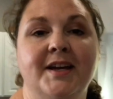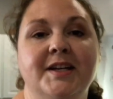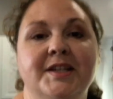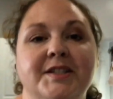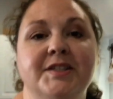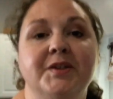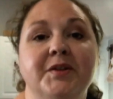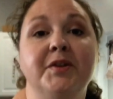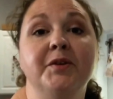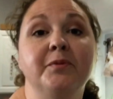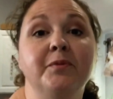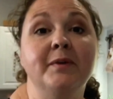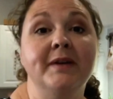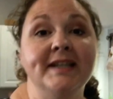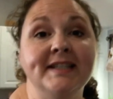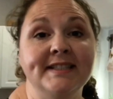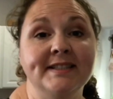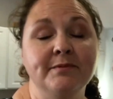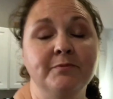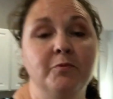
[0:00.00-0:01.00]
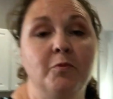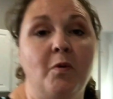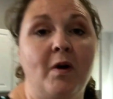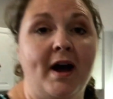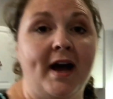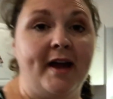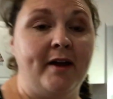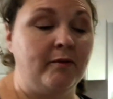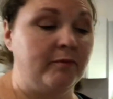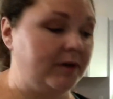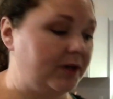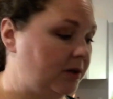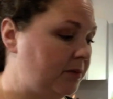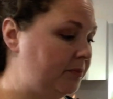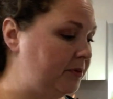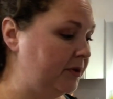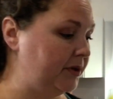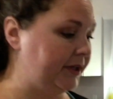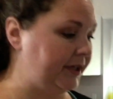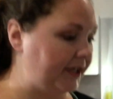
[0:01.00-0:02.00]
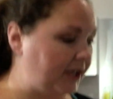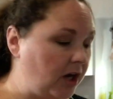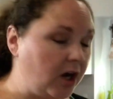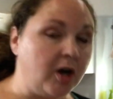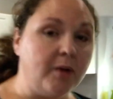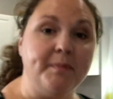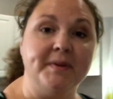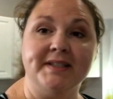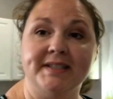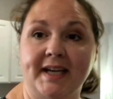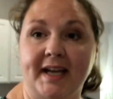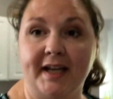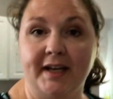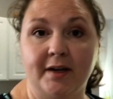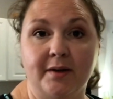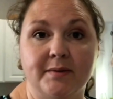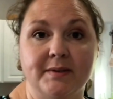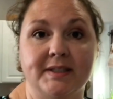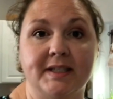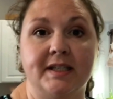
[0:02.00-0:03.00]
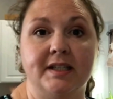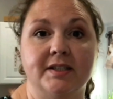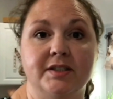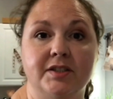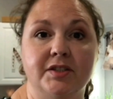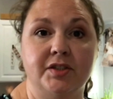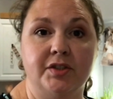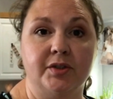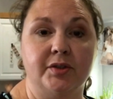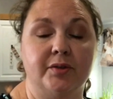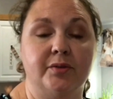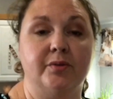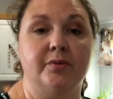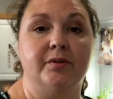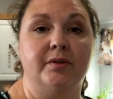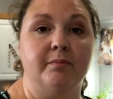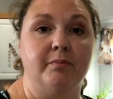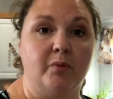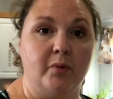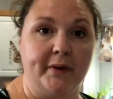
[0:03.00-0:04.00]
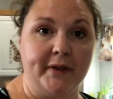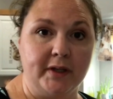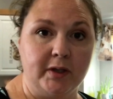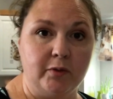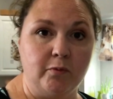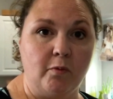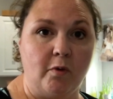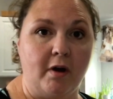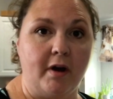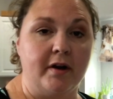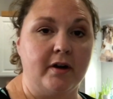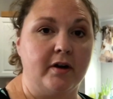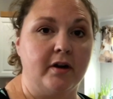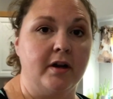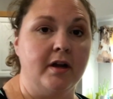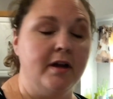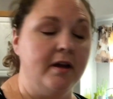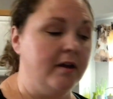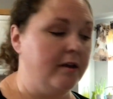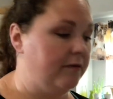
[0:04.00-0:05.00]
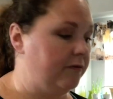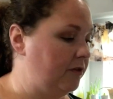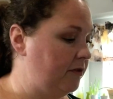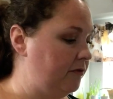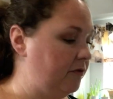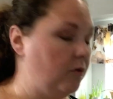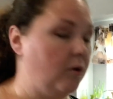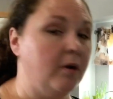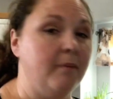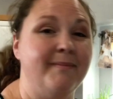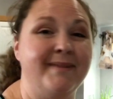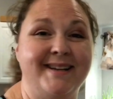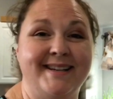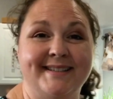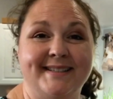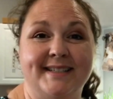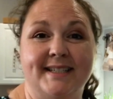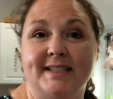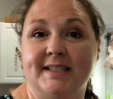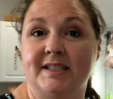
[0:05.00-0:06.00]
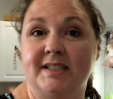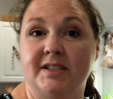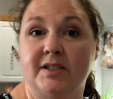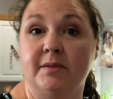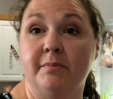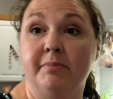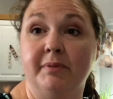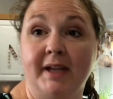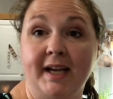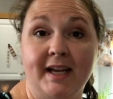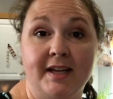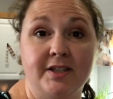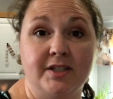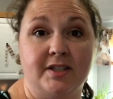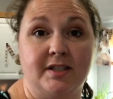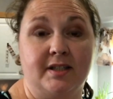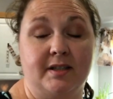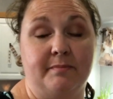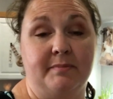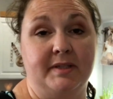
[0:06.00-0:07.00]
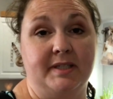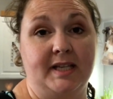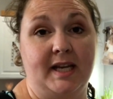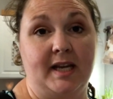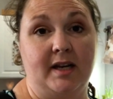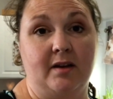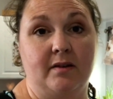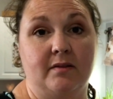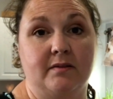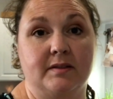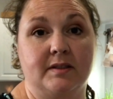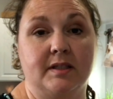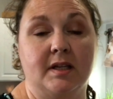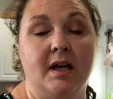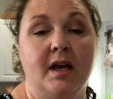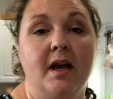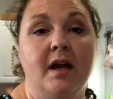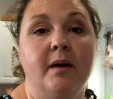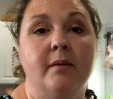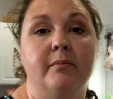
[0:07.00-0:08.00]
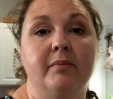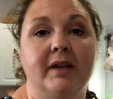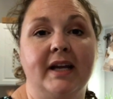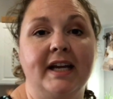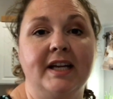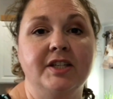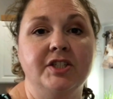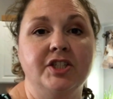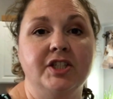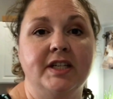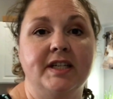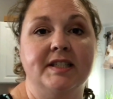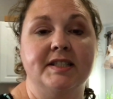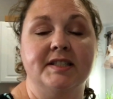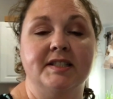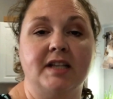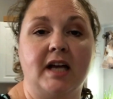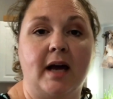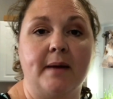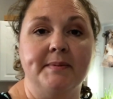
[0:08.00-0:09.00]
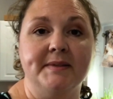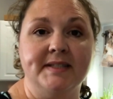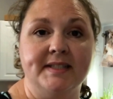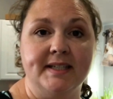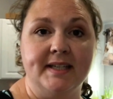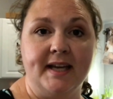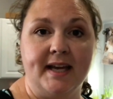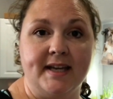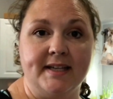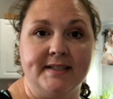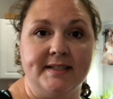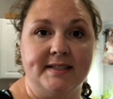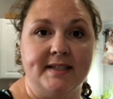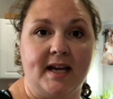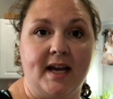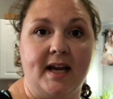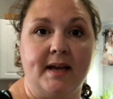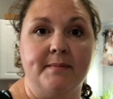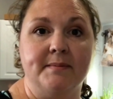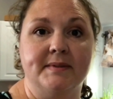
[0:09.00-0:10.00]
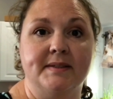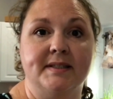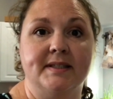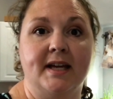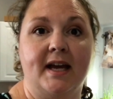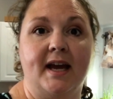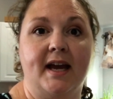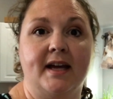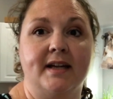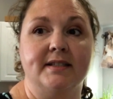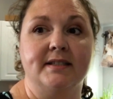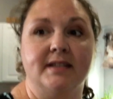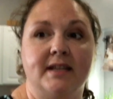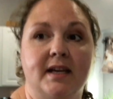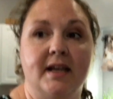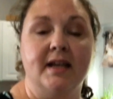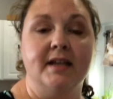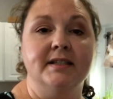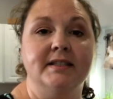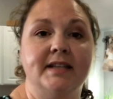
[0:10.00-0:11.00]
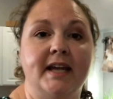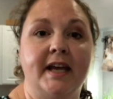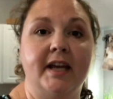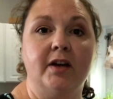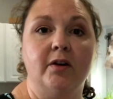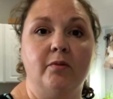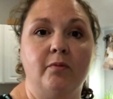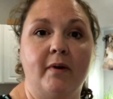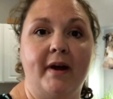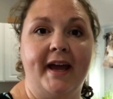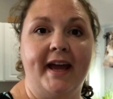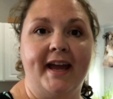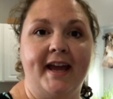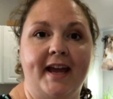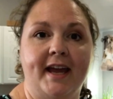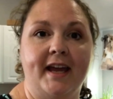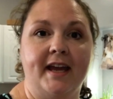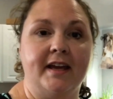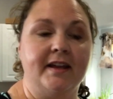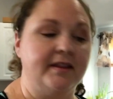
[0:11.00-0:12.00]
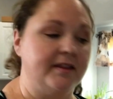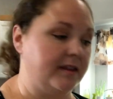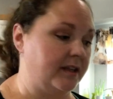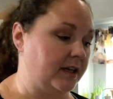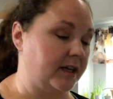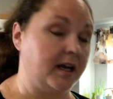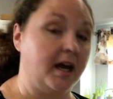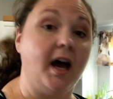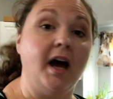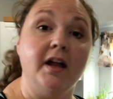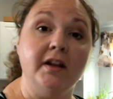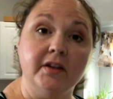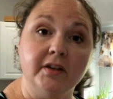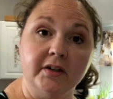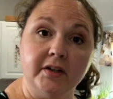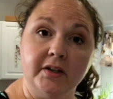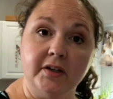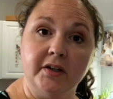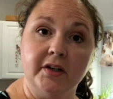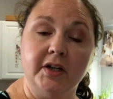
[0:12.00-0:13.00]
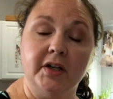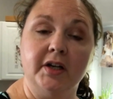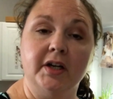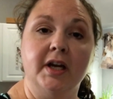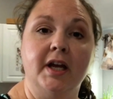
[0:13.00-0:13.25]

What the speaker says: So the reason why we are putting our potatoes into the boiling water for 4 minutes is to blanch the potatoes. Blanching stops the enzymes that take away the color,